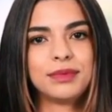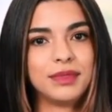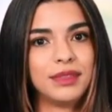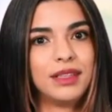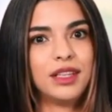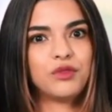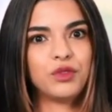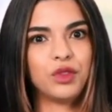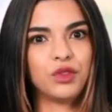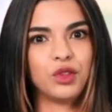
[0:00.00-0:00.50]

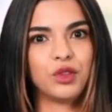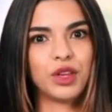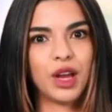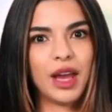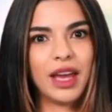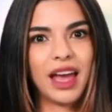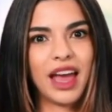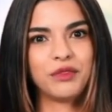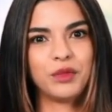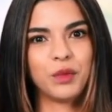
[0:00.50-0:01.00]
If you do
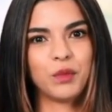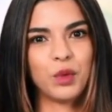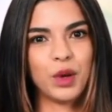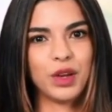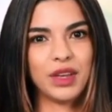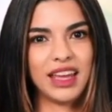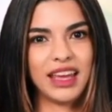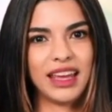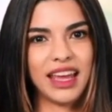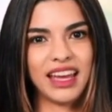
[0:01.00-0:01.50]
not have a
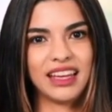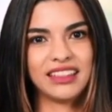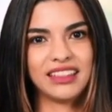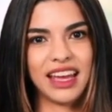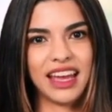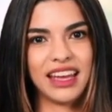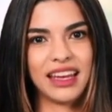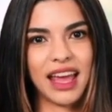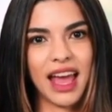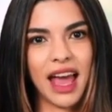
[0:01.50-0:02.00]
working
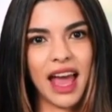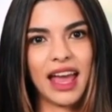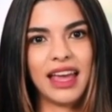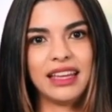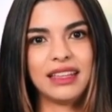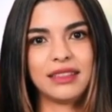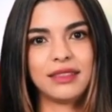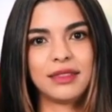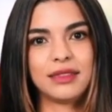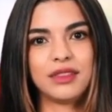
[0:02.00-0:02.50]

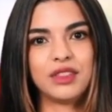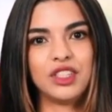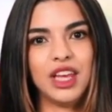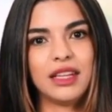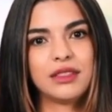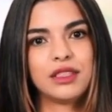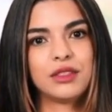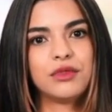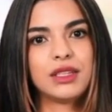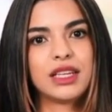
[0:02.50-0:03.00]
SNI,
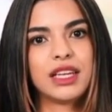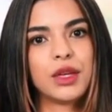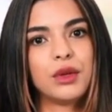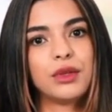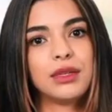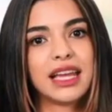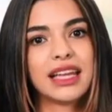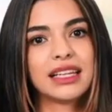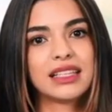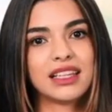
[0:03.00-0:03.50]
check the video
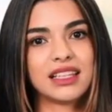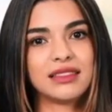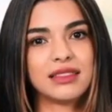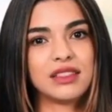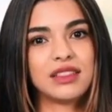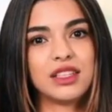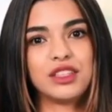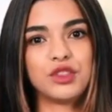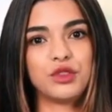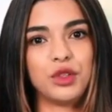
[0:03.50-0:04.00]
linked in the
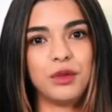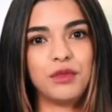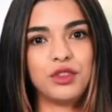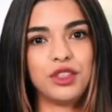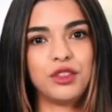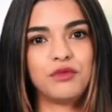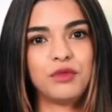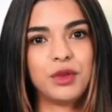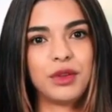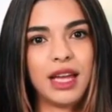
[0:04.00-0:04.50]

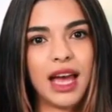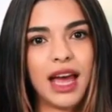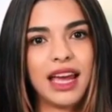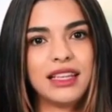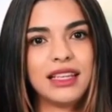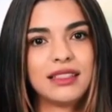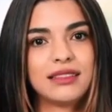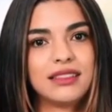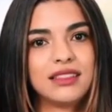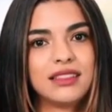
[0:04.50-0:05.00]
description for
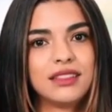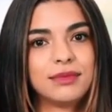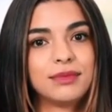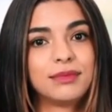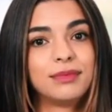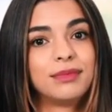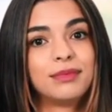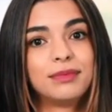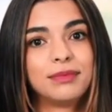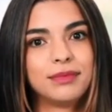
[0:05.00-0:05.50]
guidance.
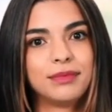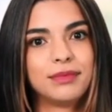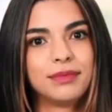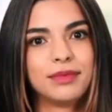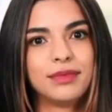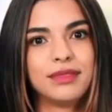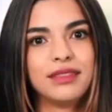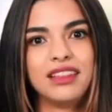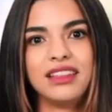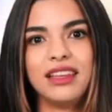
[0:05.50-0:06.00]

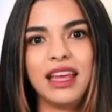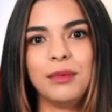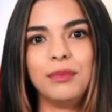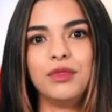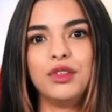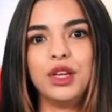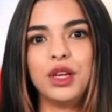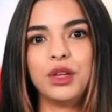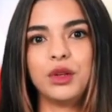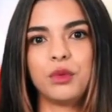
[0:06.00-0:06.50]

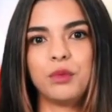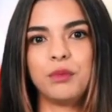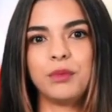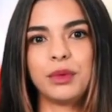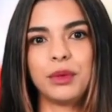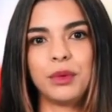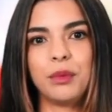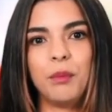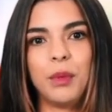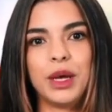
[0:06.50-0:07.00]
Step 2.
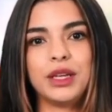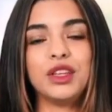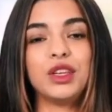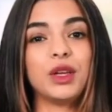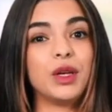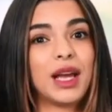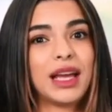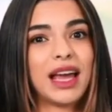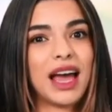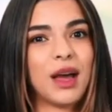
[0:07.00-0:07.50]
Once
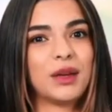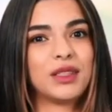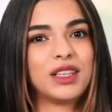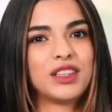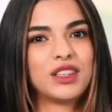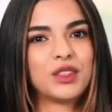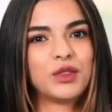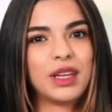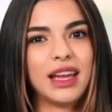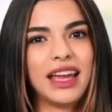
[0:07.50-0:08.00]
your account
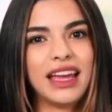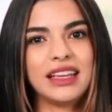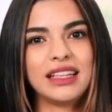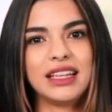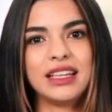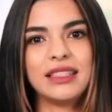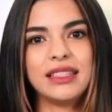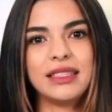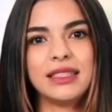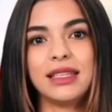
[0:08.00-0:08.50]
is
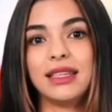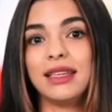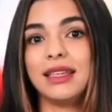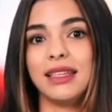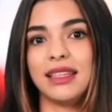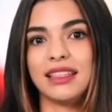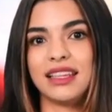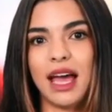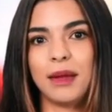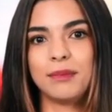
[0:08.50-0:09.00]
created,
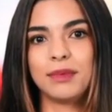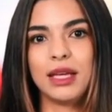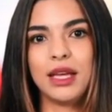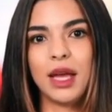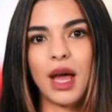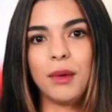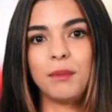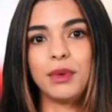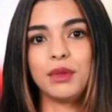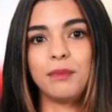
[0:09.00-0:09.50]
tap the
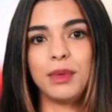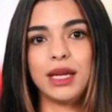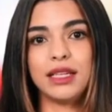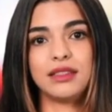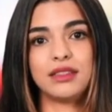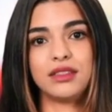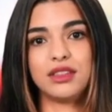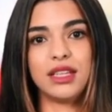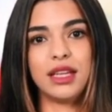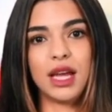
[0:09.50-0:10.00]
Copy
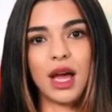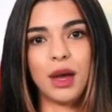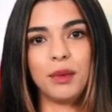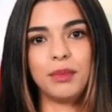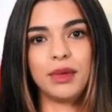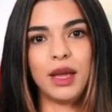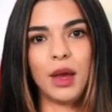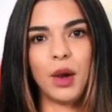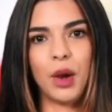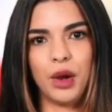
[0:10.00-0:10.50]
button to
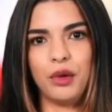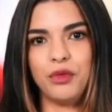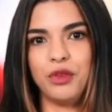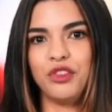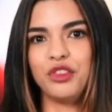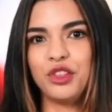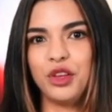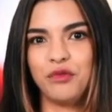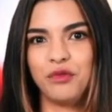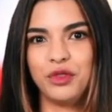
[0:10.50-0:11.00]
copy all the
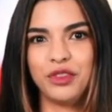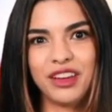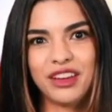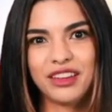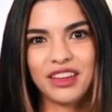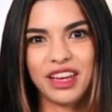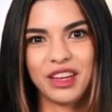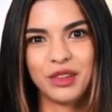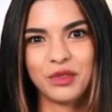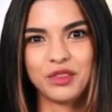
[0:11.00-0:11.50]
server
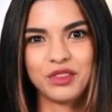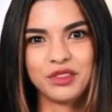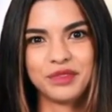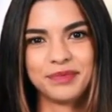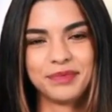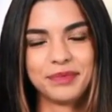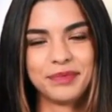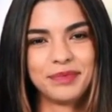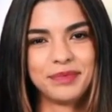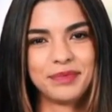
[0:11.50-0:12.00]
details.
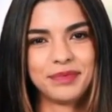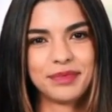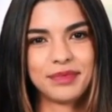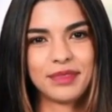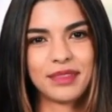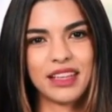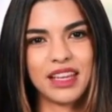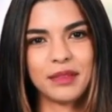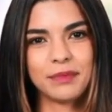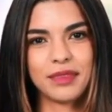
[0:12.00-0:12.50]

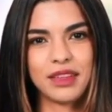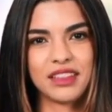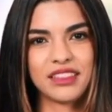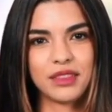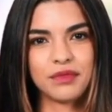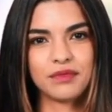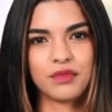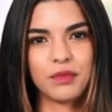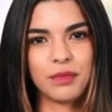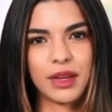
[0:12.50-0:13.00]
Keep this
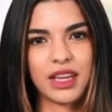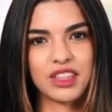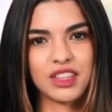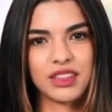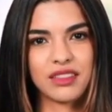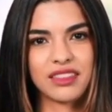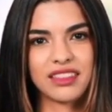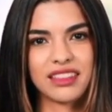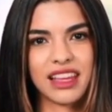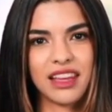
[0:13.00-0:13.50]

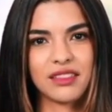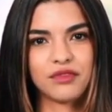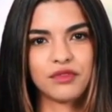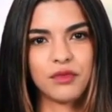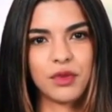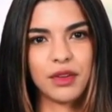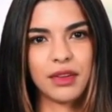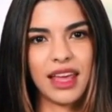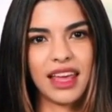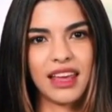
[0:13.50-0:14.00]
information safe
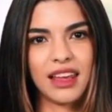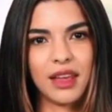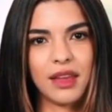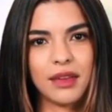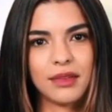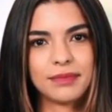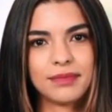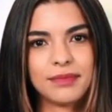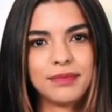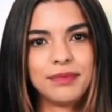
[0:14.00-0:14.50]
for later.